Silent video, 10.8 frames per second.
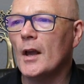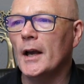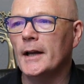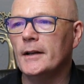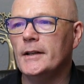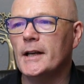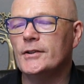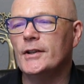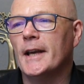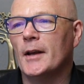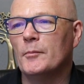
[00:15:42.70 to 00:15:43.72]
And yes,
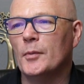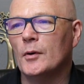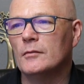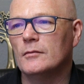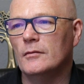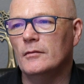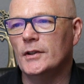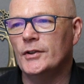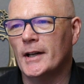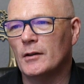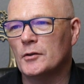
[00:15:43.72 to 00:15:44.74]
you can put the
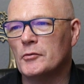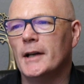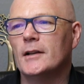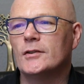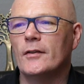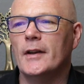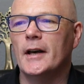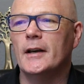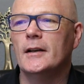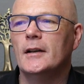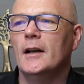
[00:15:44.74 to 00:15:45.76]
channel trailers on
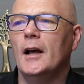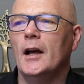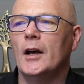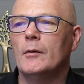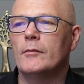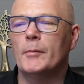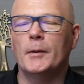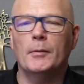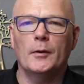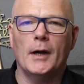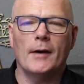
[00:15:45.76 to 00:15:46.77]
there um, for
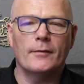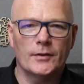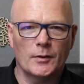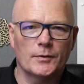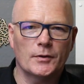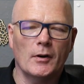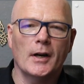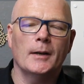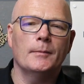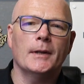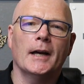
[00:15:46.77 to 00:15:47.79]
people who haven't
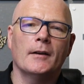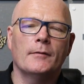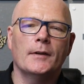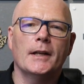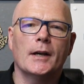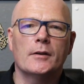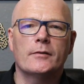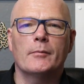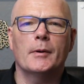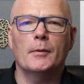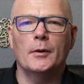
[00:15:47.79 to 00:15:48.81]
subscribed and videos for
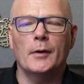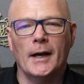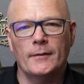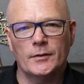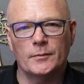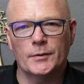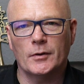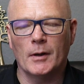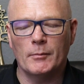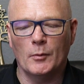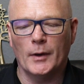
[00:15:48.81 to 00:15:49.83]
people who have
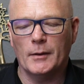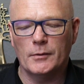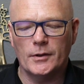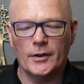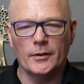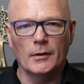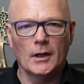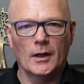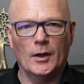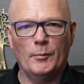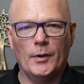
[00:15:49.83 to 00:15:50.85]
subscribed. But what I would do,
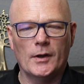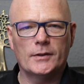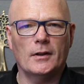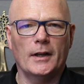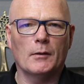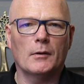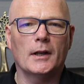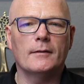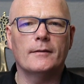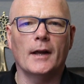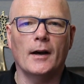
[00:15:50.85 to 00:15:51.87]
personally, I would
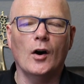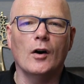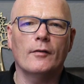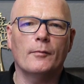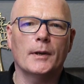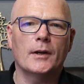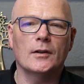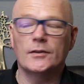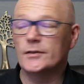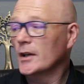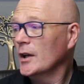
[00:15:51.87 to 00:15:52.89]
leave that off
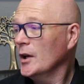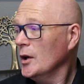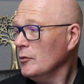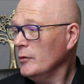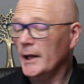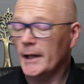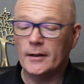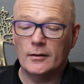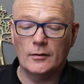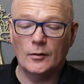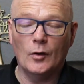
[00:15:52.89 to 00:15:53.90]
because really
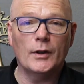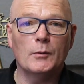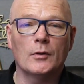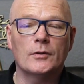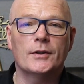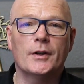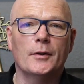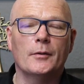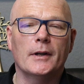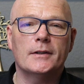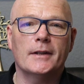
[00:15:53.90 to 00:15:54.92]
all you want to
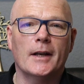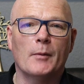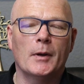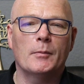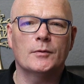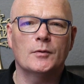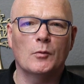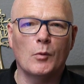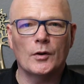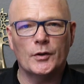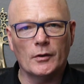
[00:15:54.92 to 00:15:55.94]
do is to get people to
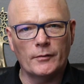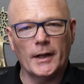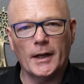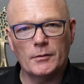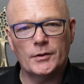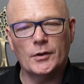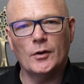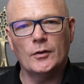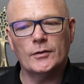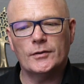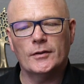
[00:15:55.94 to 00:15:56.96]
watch your video
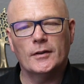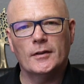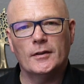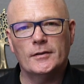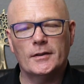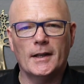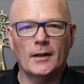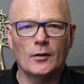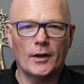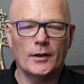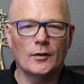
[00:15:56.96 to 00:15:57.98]
shorts, to then
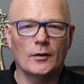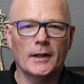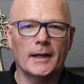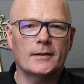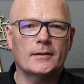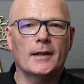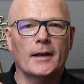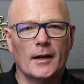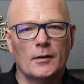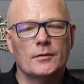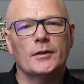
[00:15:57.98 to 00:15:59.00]
look at your link, to then
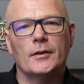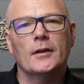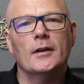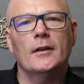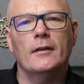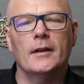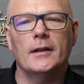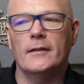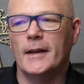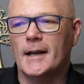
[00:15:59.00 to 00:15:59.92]
go to the, the